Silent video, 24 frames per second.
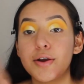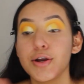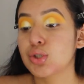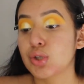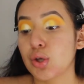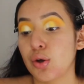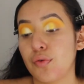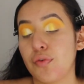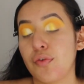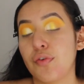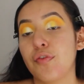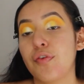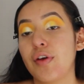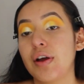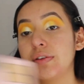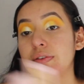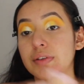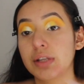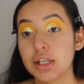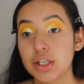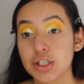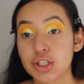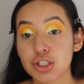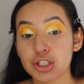So for
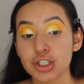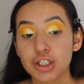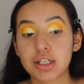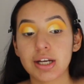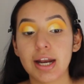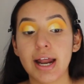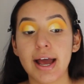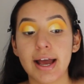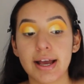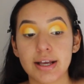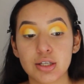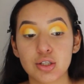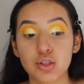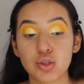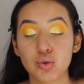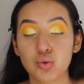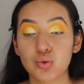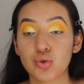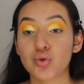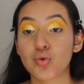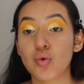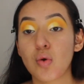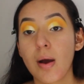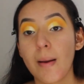foundation, as
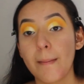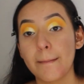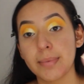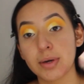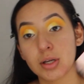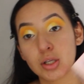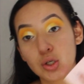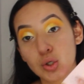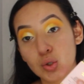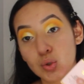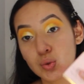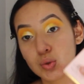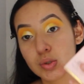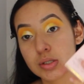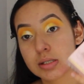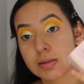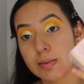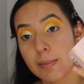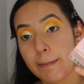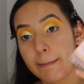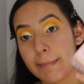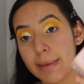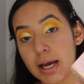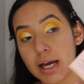usual, I'm gonna
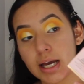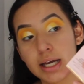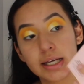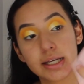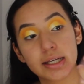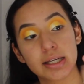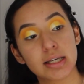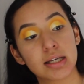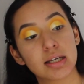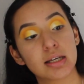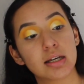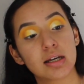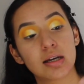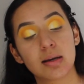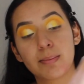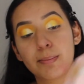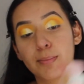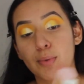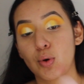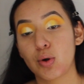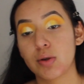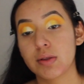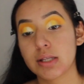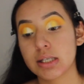use my
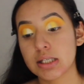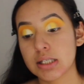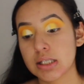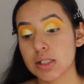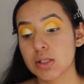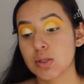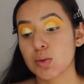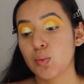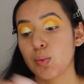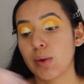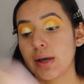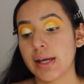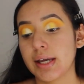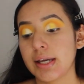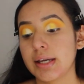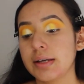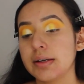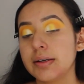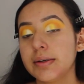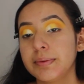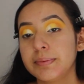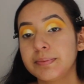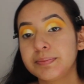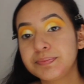Born This
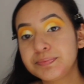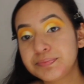Way.